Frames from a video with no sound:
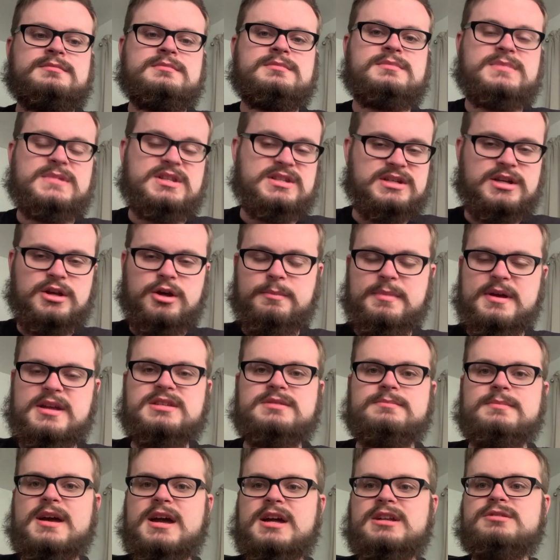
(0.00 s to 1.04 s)
skill-based
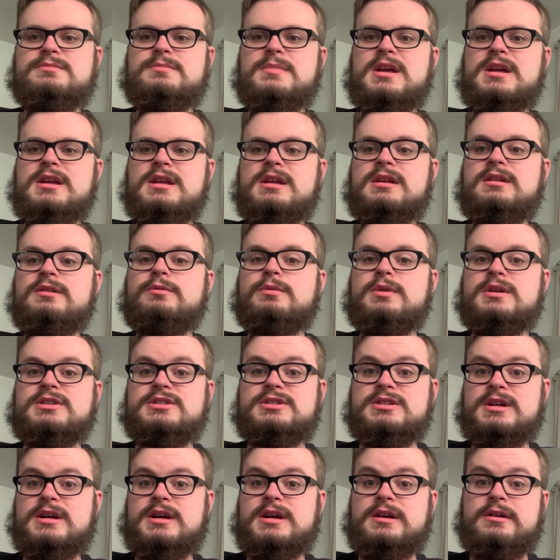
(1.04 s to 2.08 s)
matchmaking, which
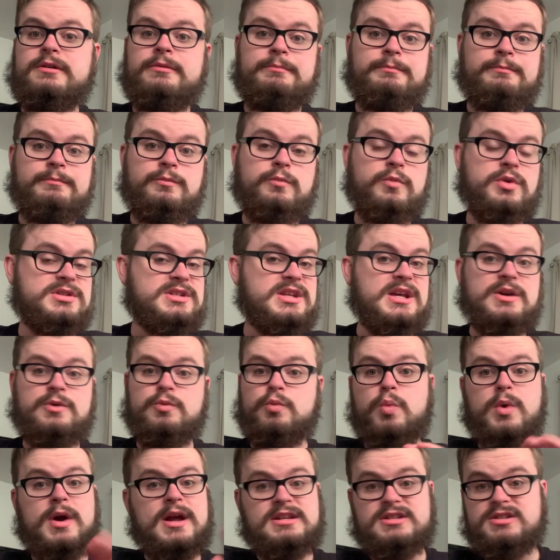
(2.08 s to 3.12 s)
would take
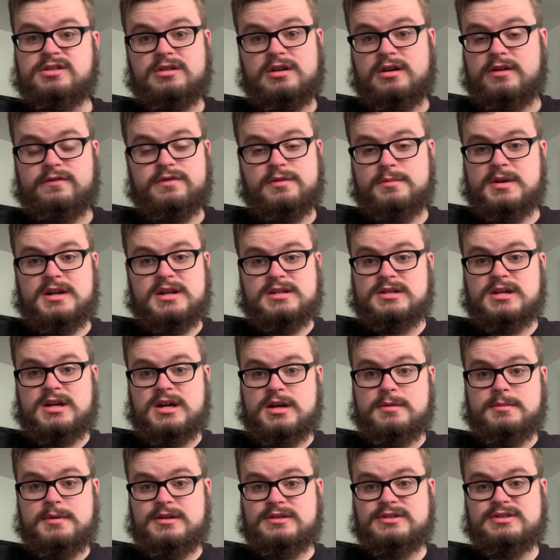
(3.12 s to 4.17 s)
way too long for me to talk
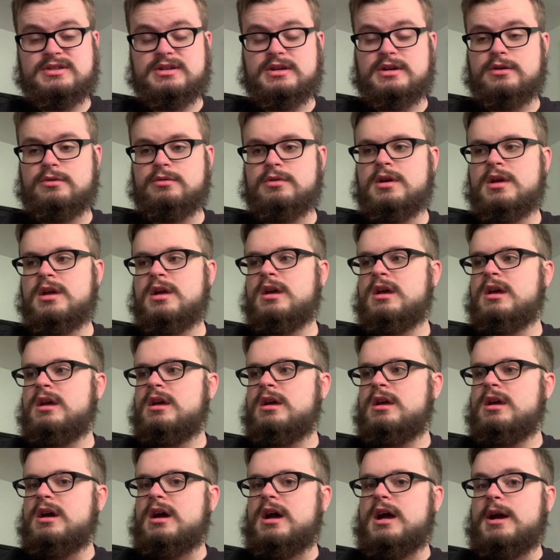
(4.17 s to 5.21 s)
about, so
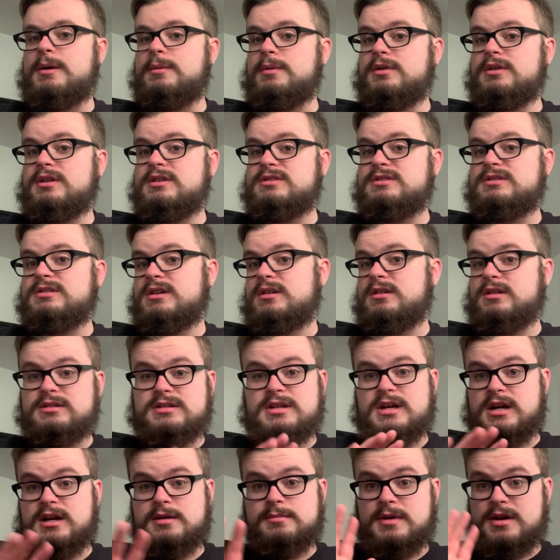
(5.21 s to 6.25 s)
I won't necessarily
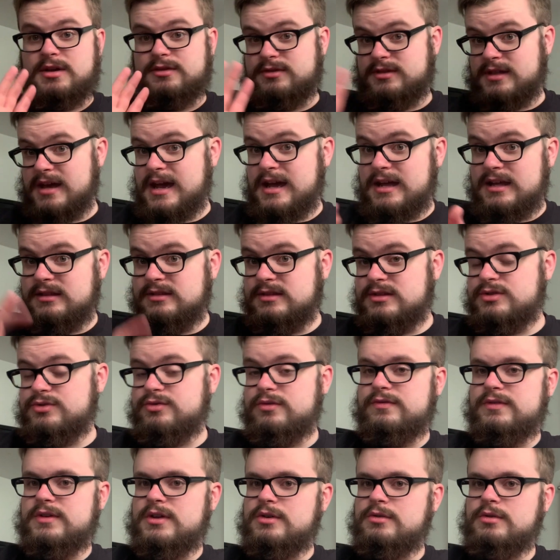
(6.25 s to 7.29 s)
talk about that in this
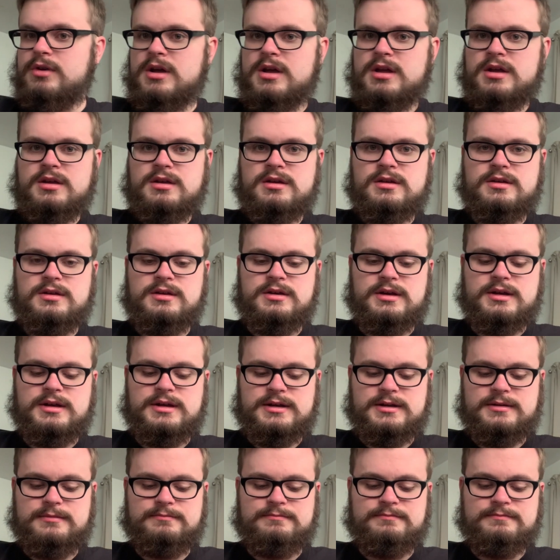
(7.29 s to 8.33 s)
review.
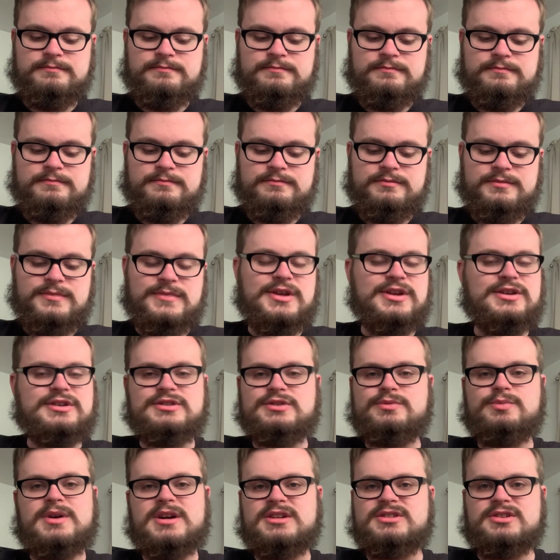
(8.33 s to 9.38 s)
You can
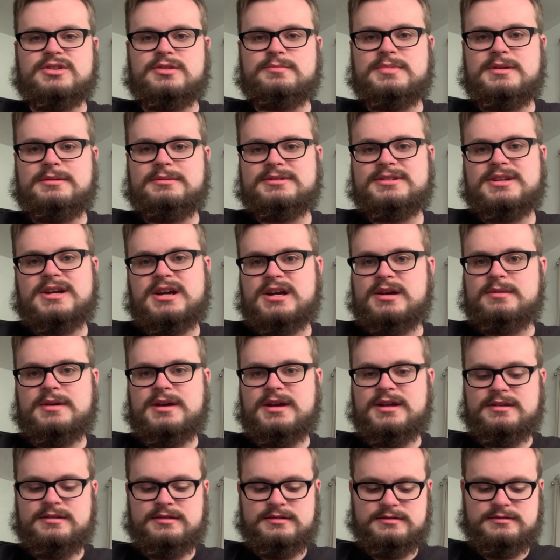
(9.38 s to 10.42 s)
just watch other people talk about
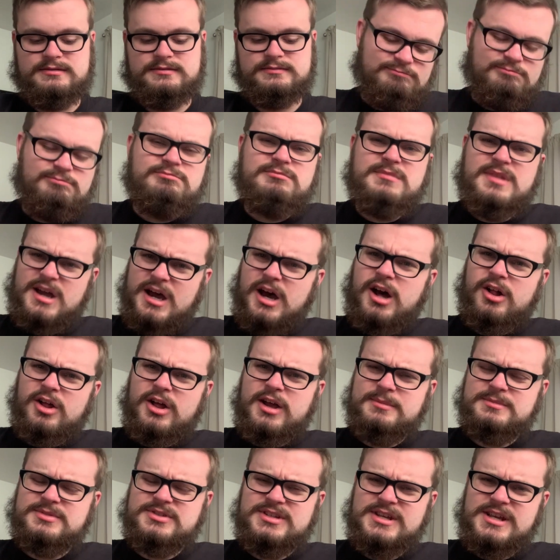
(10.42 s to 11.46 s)
it. All
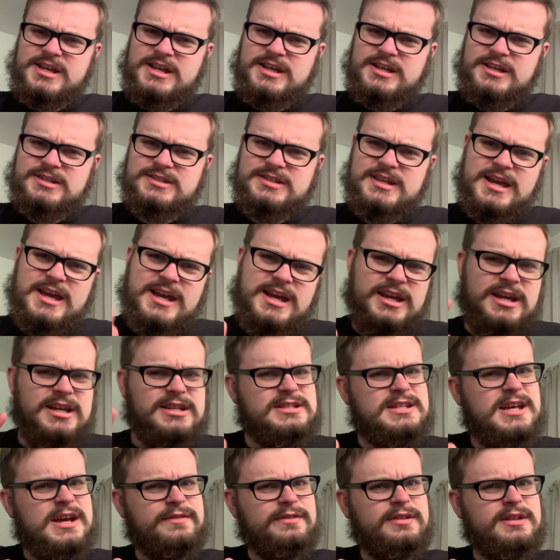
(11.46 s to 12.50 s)
I'm saying is that it could
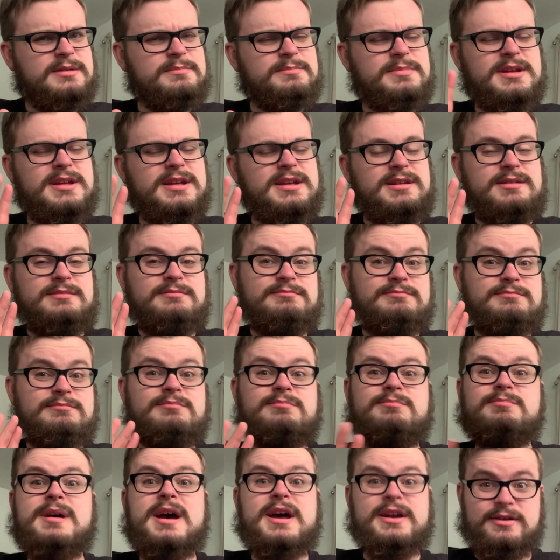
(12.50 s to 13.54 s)
definitely be
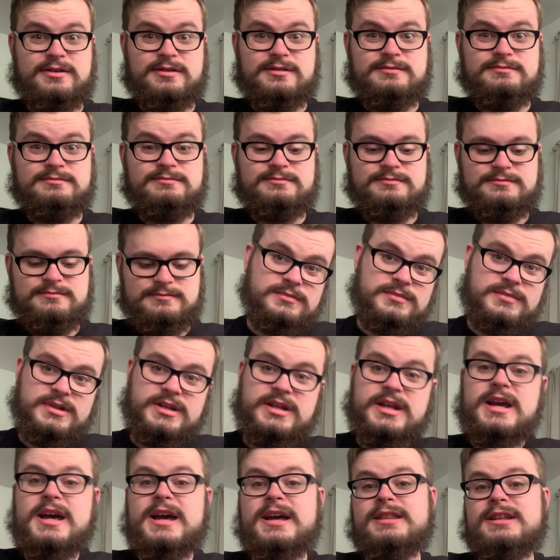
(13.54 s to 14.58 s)
better.
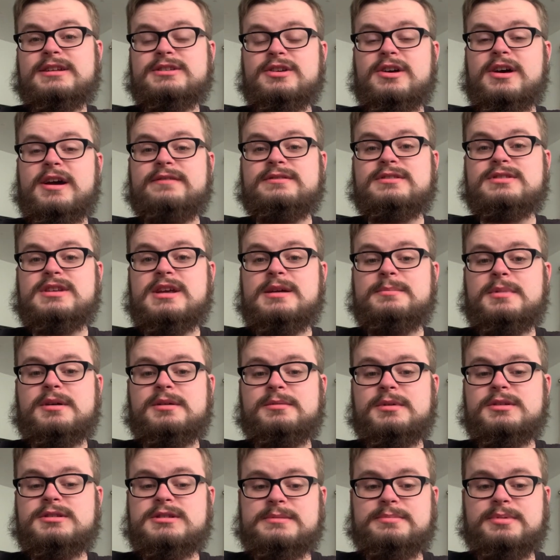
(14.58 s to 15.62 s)
Yeah, that's all I have to say about
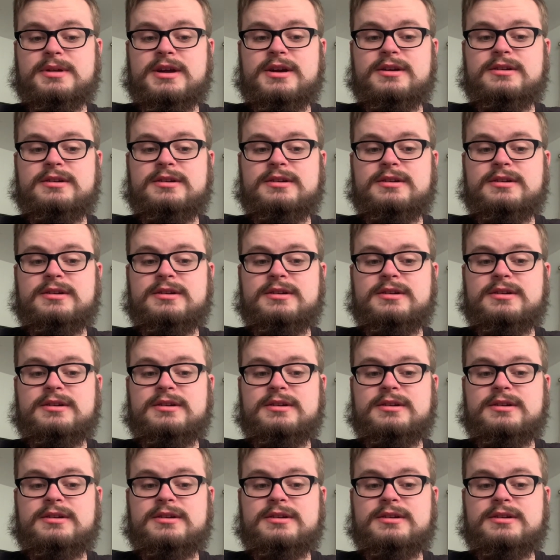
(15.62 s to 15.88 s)
multiplayer.